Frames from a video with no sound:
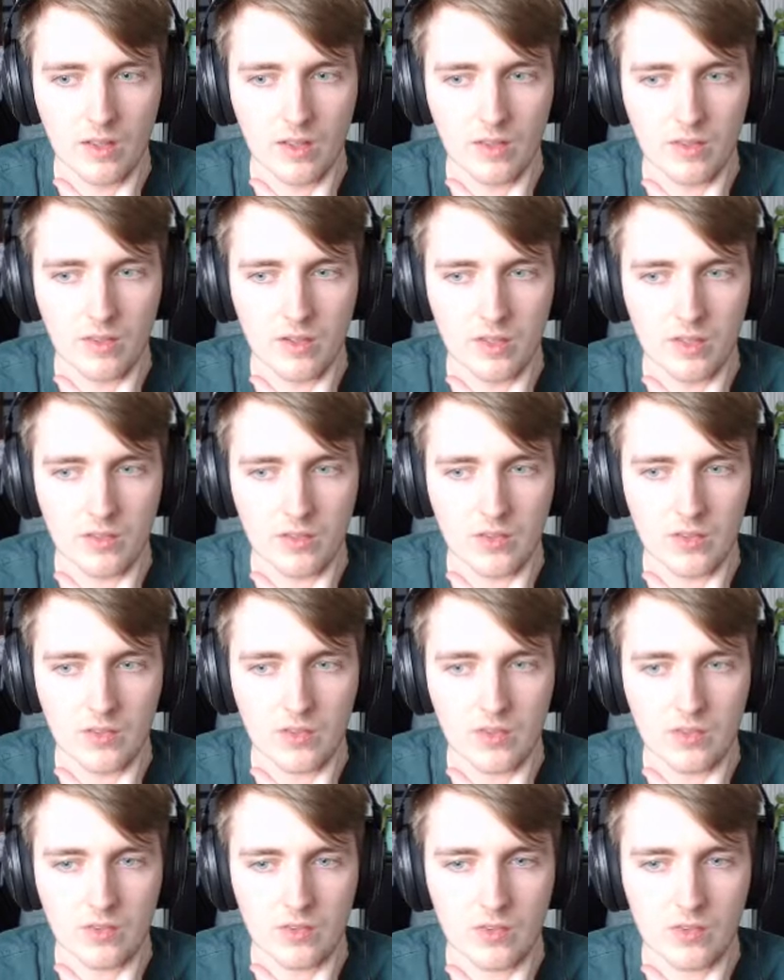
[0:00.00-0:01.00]
That it
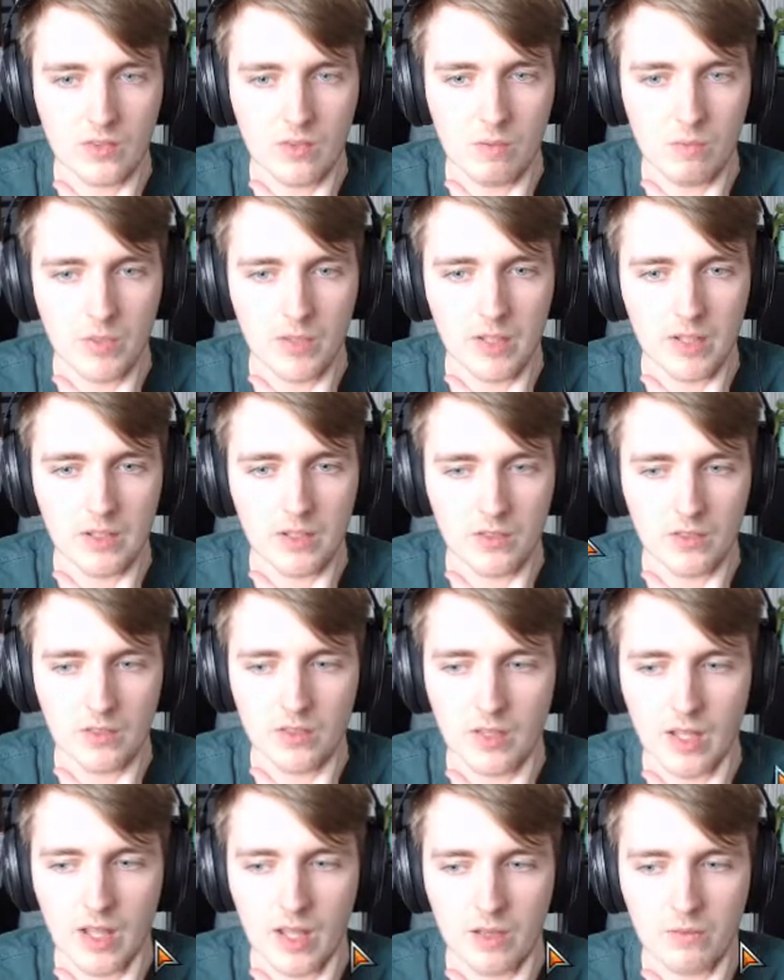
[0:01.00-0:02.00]
just simply
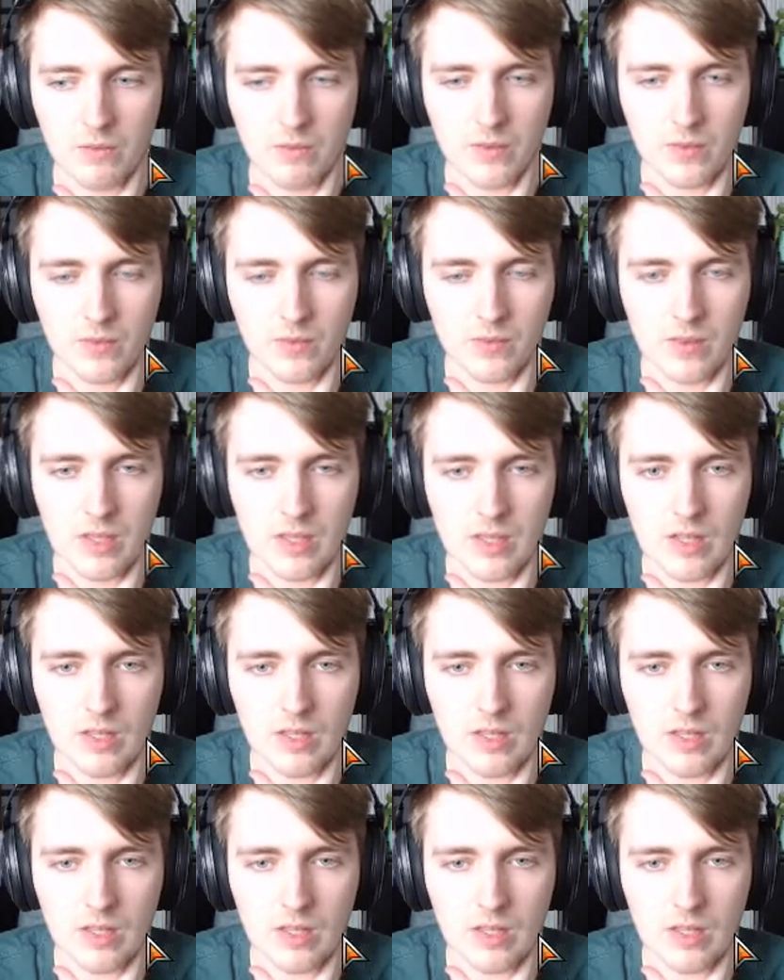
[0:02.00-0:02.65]
doesn't have the